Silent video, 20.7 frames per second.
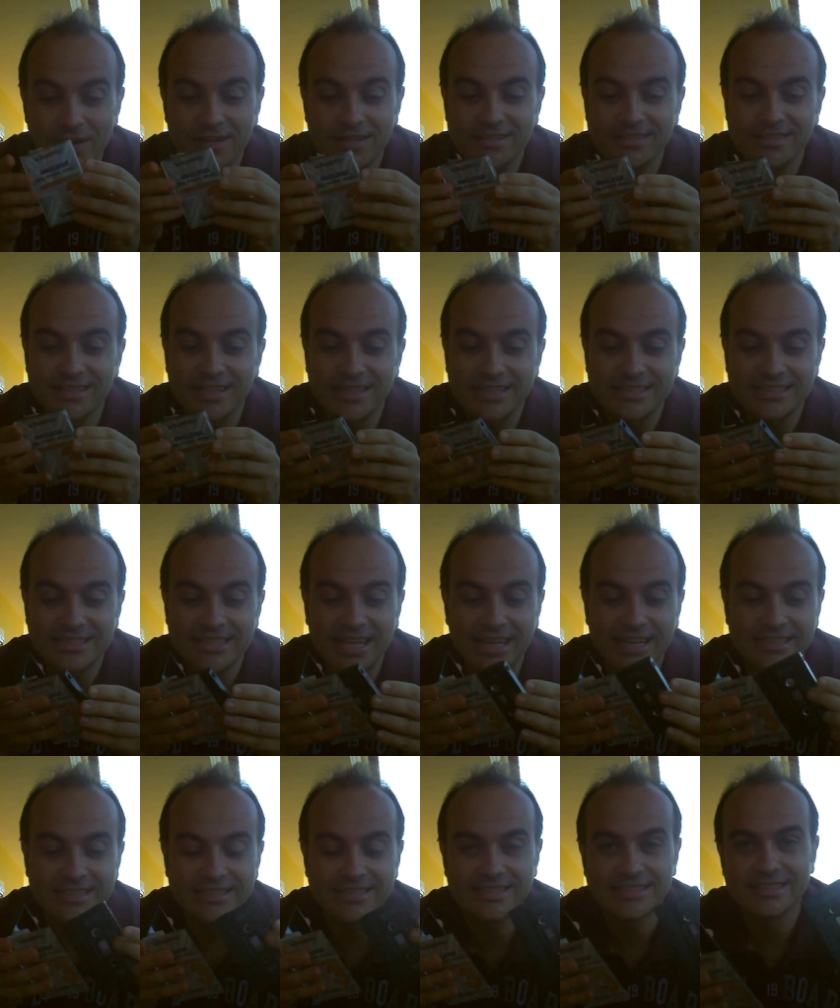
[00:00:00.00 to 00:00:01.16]
were the
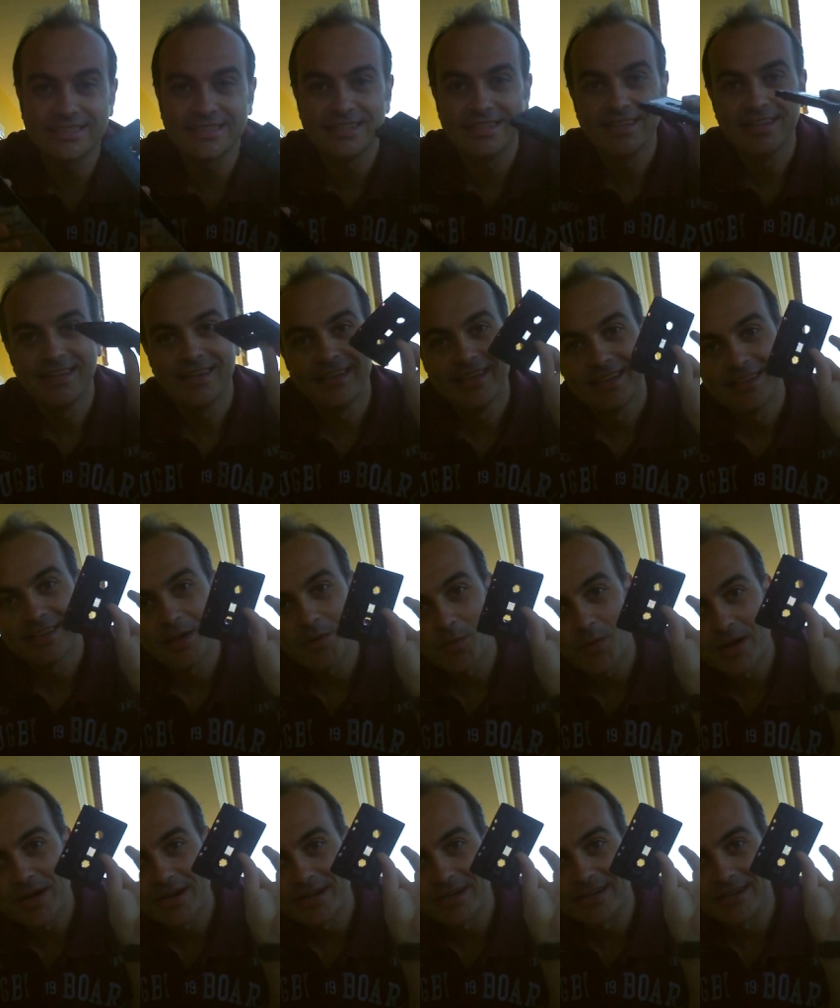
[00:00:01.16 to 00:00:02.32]
cassettes
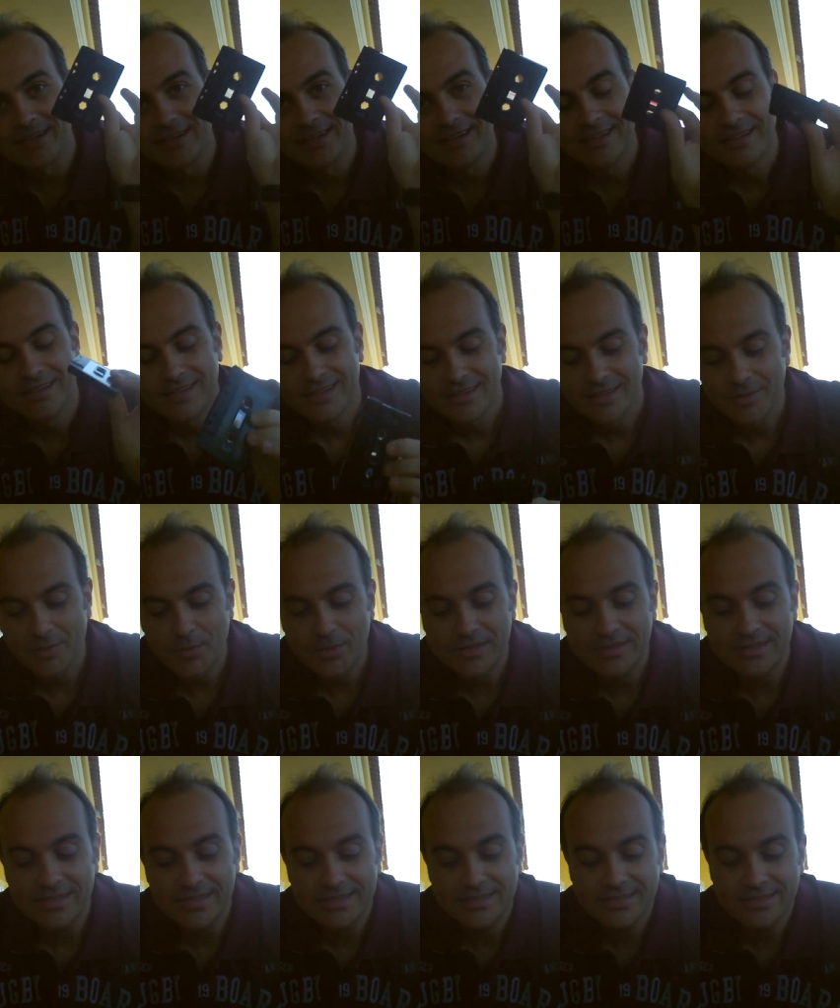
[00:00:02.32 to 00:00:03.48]
that were
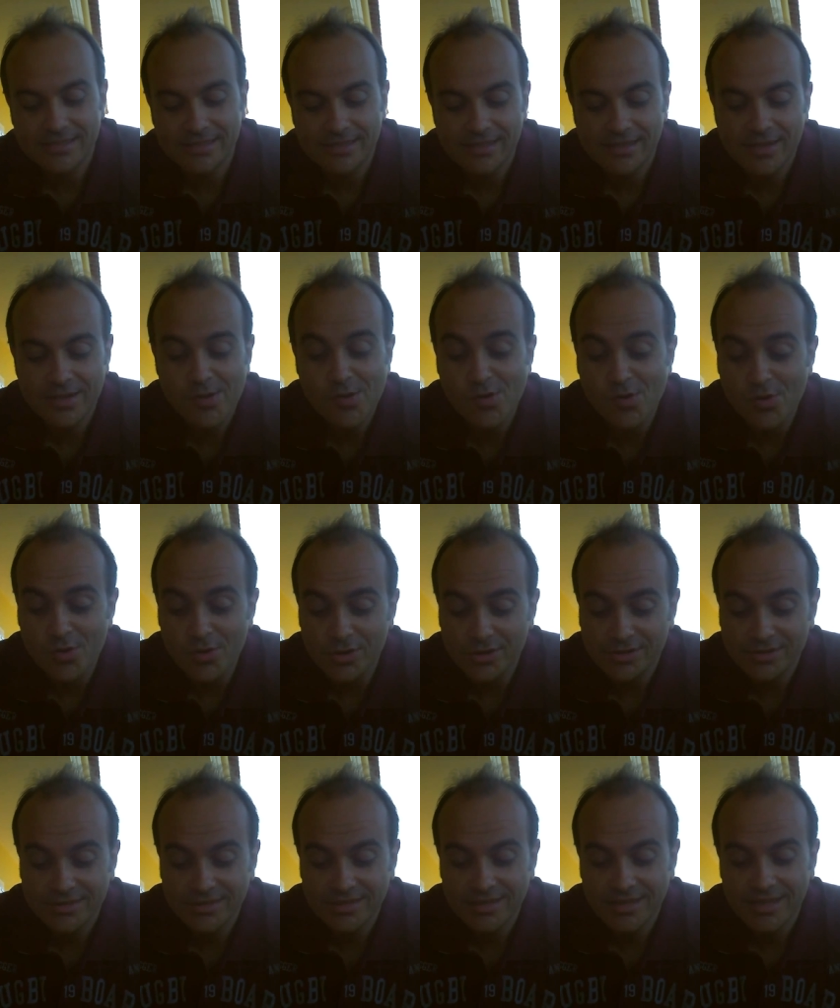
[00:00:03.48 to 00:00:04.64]
with this
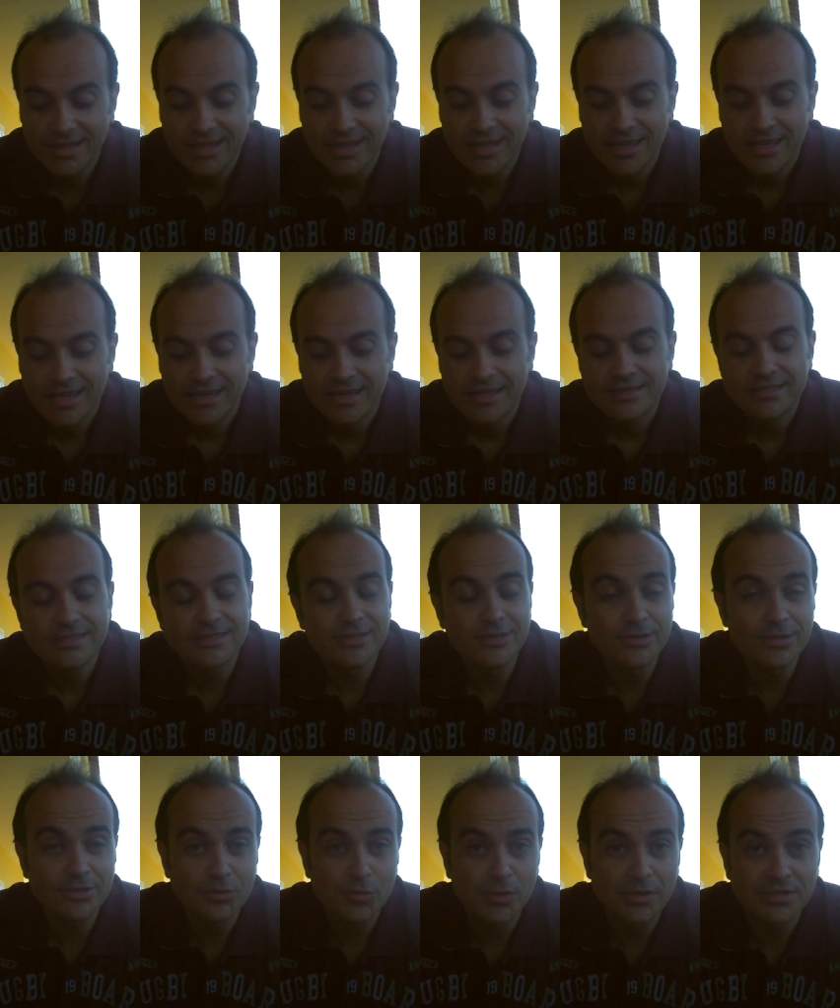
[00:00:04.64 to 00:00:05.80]
course. This
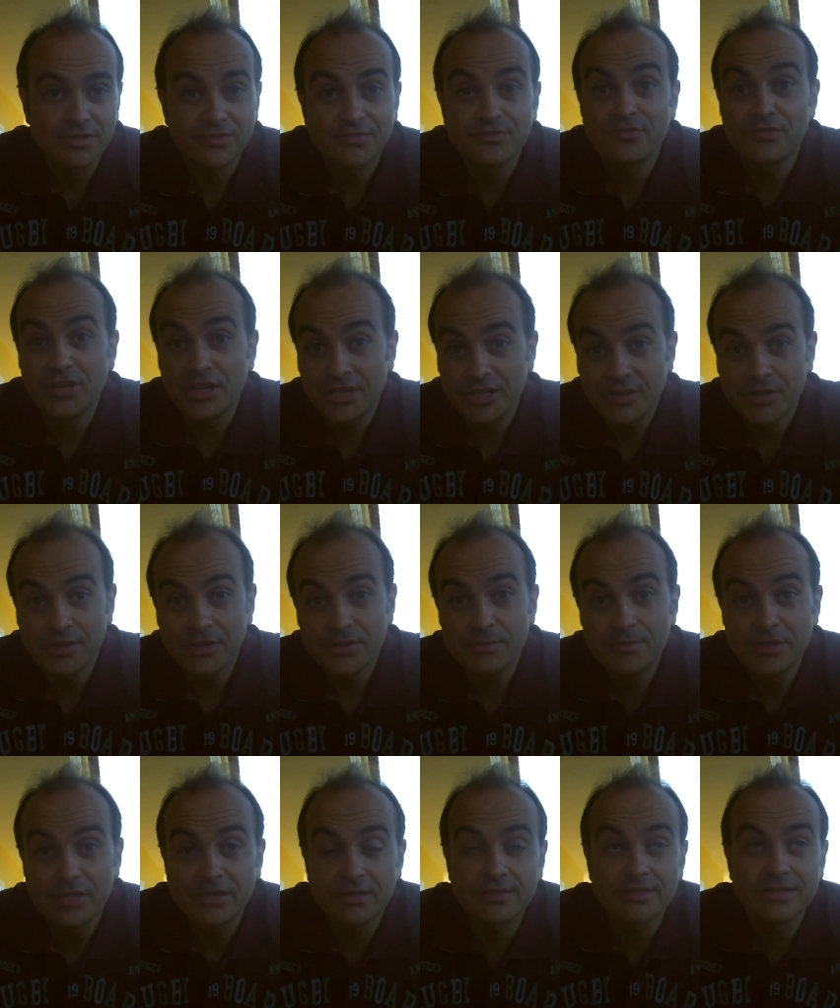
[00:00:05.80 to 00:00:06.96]
course was very
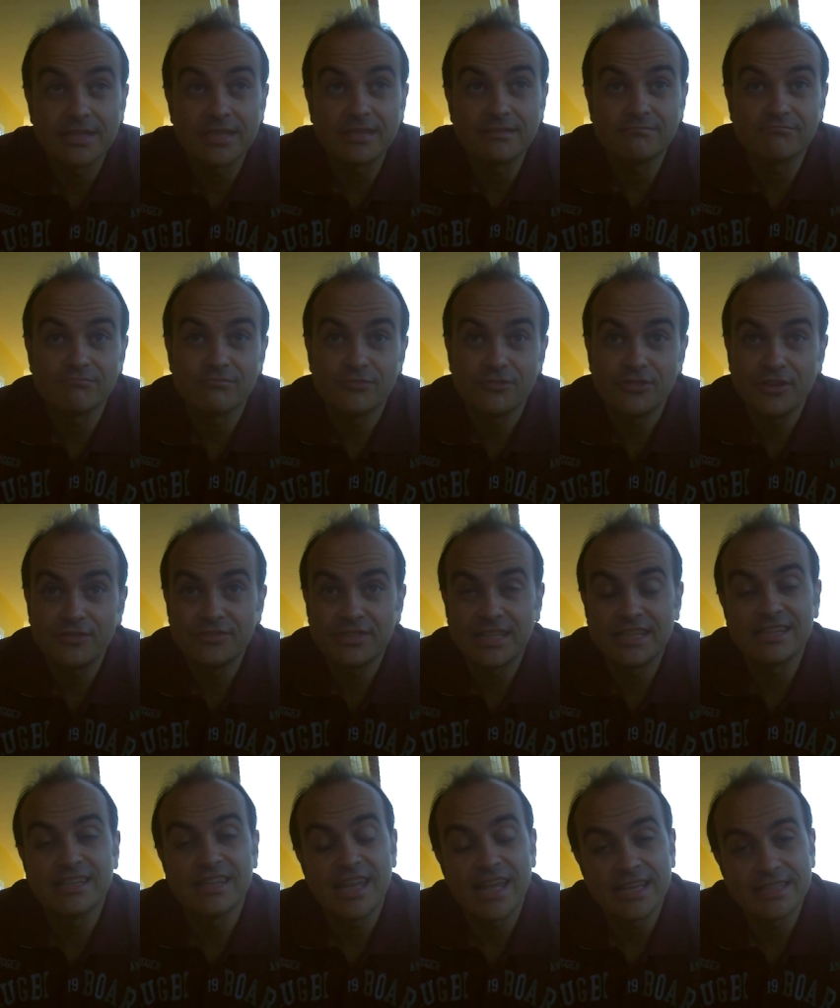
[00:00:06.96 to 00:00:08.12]
good because in
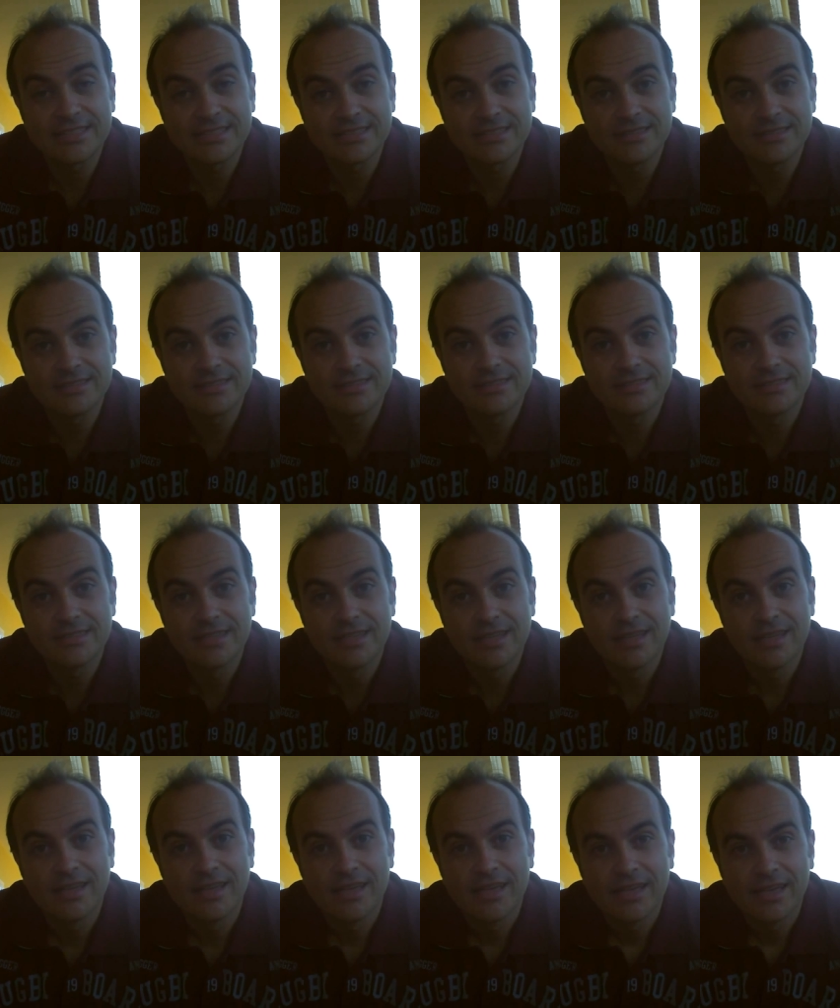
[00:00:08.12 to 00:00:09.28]
15 lessons
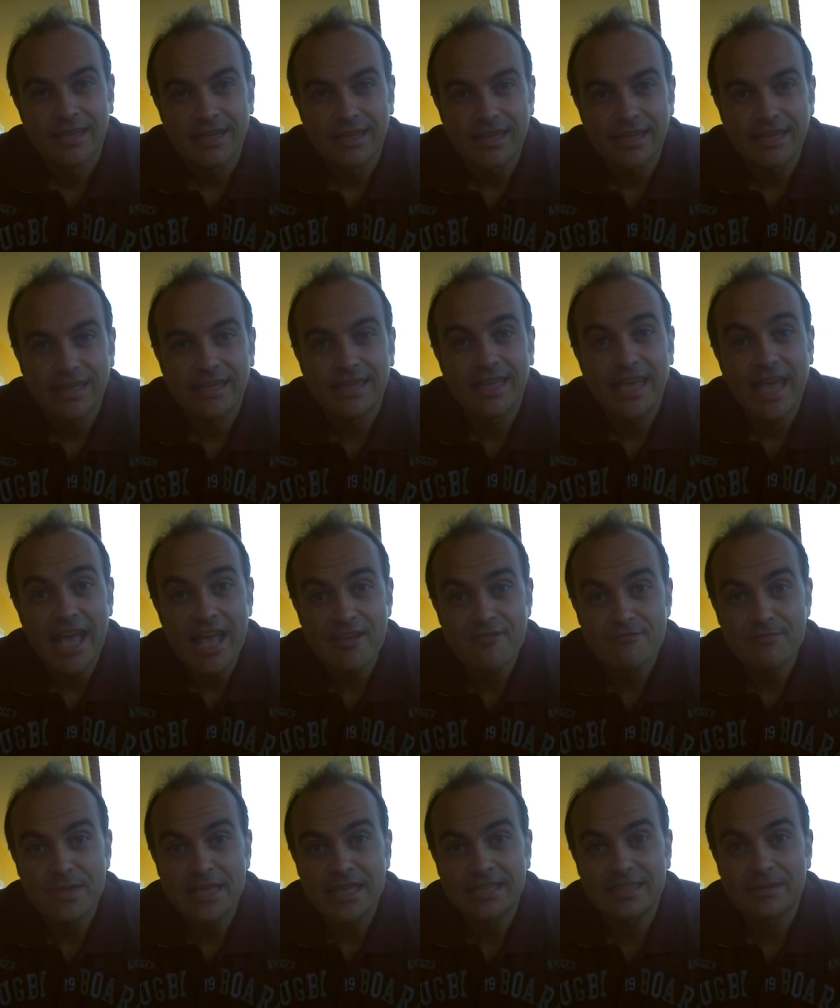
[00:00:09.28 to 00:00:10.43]
it
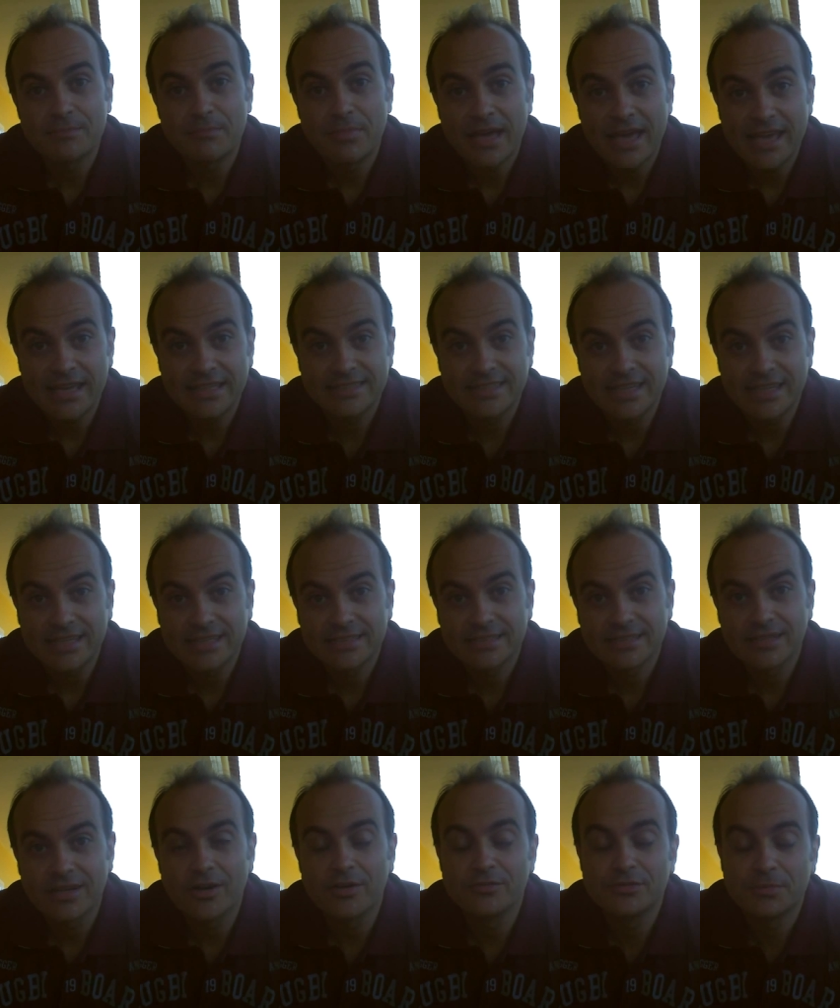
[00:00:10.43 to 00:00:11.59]
gave me the
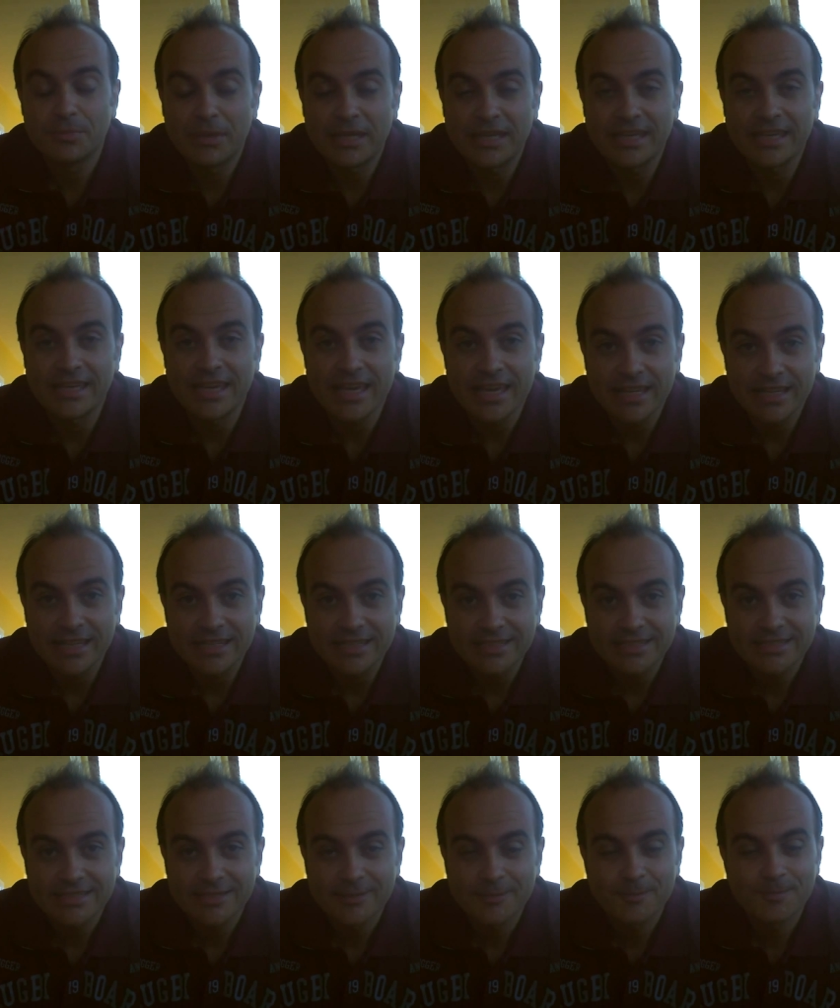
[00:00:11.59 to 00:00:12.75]
basics of speaking
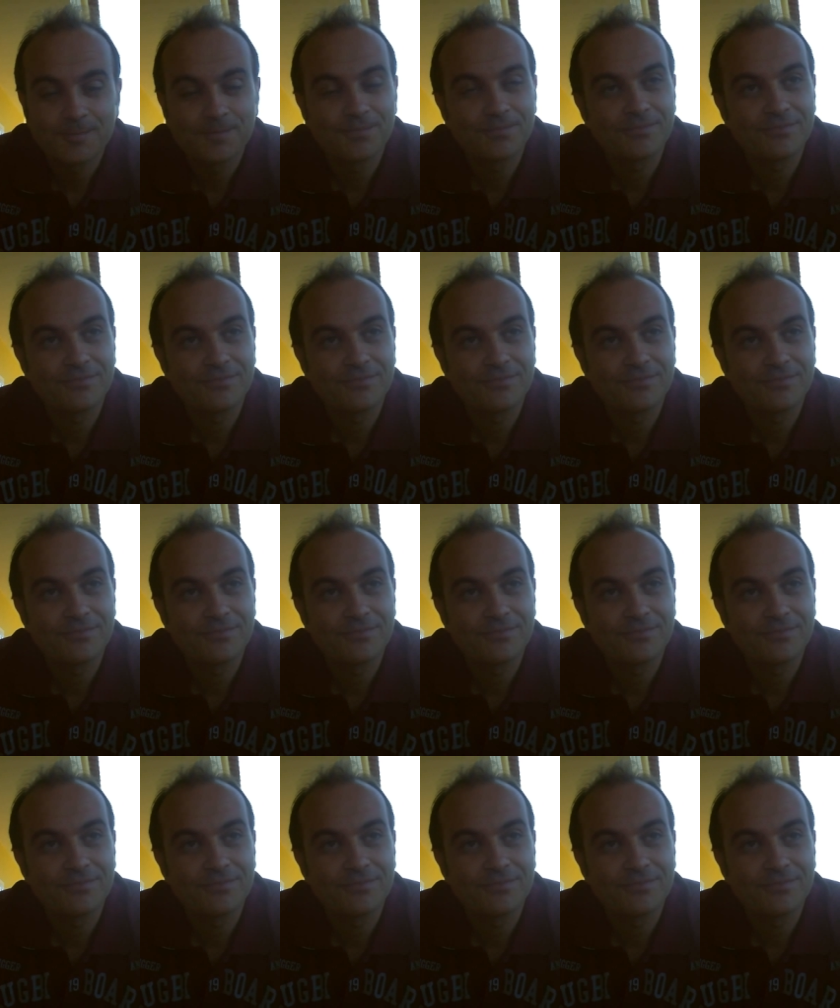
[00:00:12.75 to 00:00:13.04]
English.